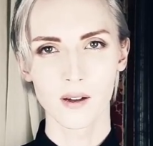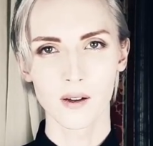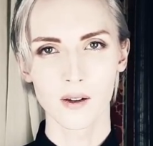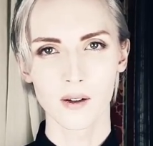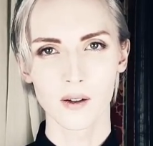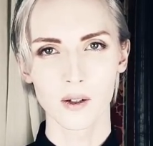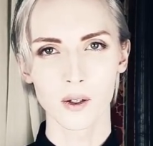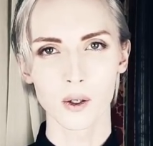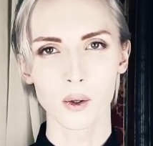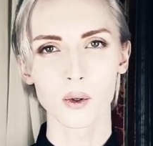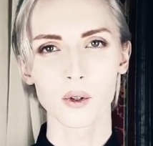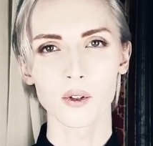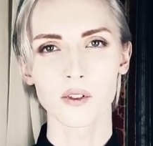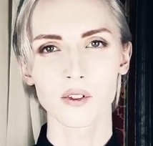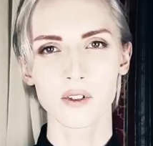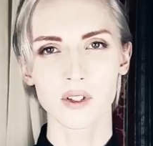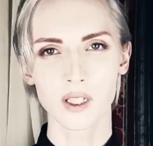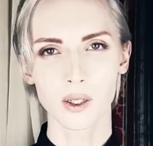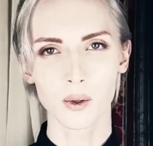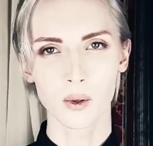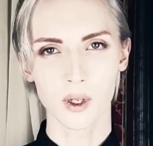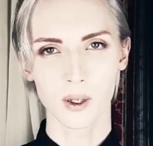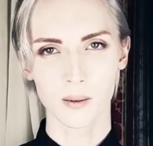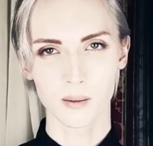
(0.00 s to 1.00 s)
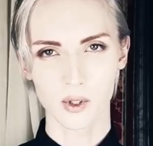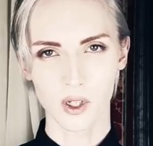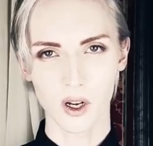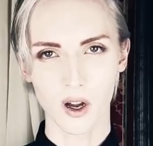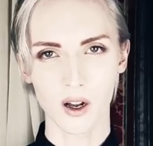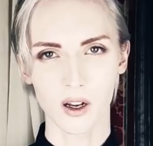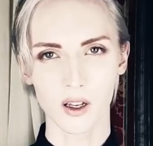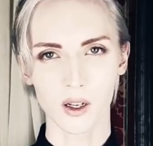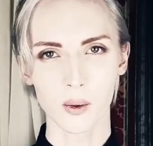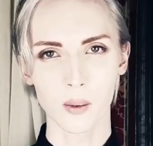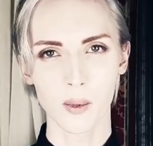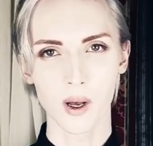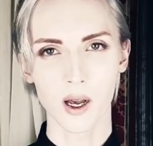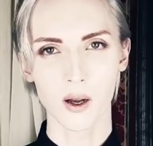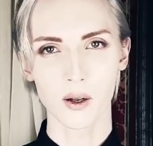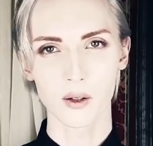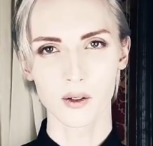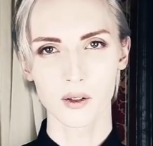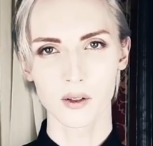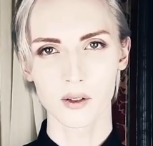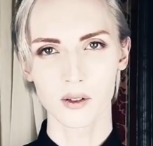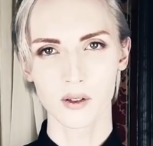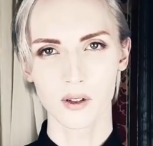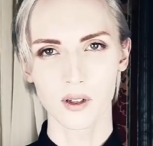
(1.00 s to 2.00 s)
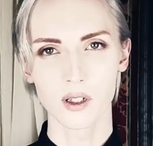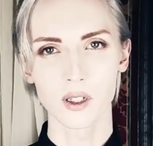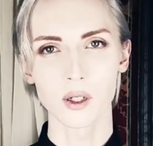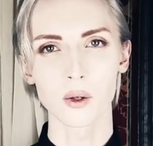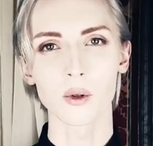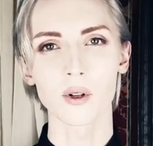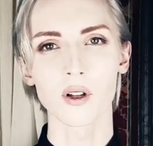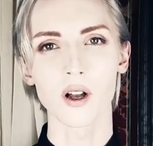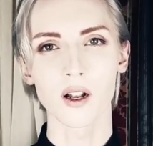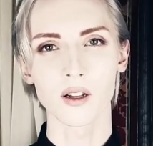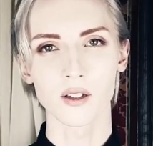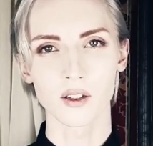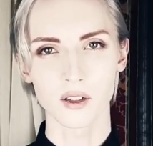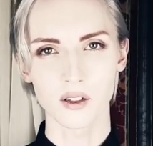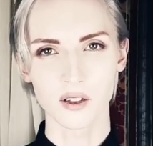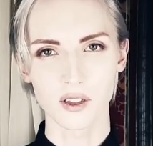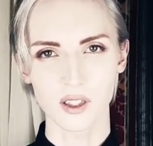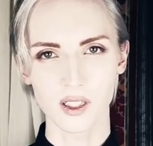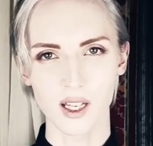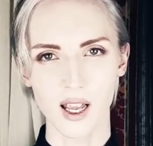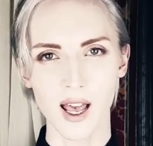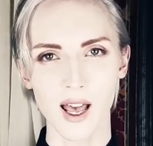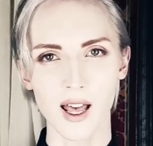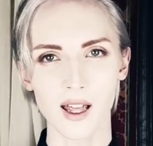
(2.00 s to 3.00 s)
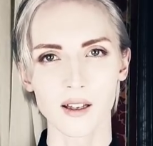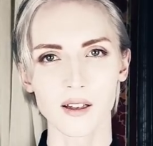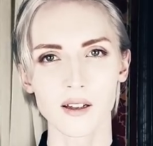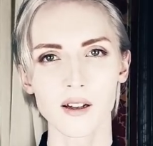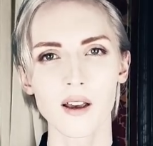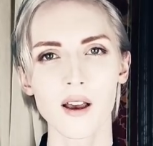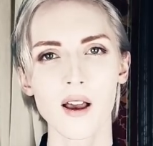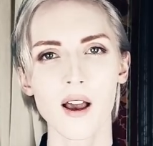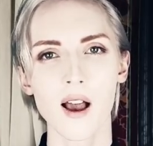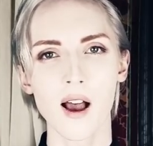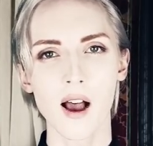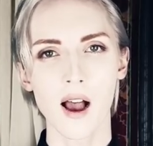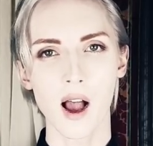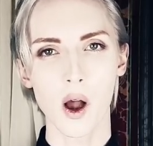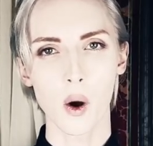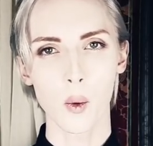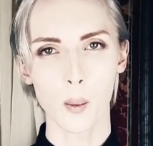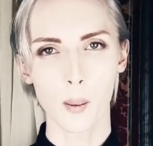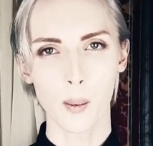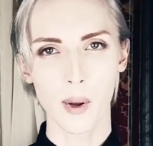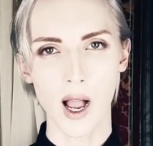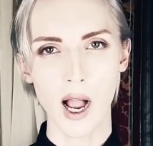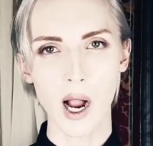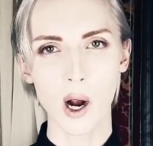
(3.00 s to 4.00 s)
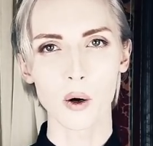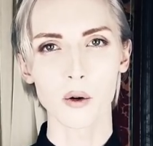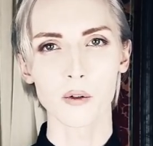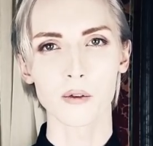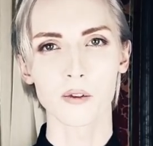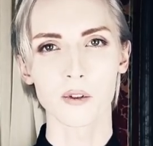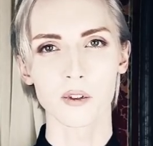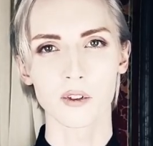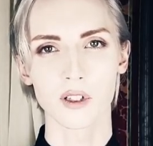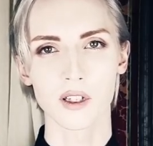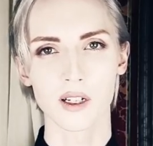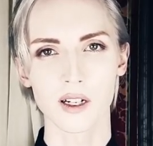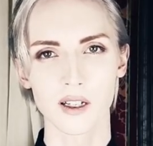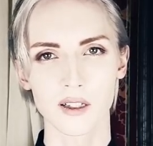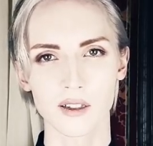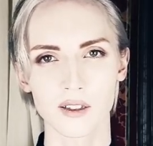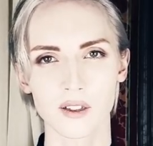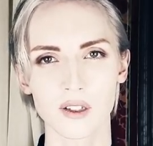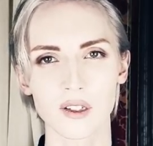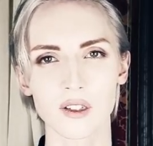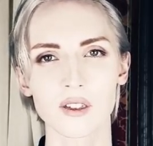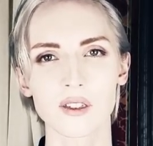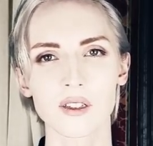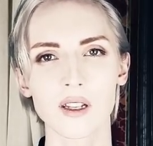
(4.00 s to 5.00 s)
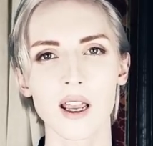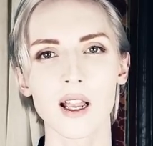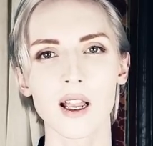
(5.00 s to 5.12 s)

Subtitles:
You will see what I'm talking about, and you will understand how powerful it is to stay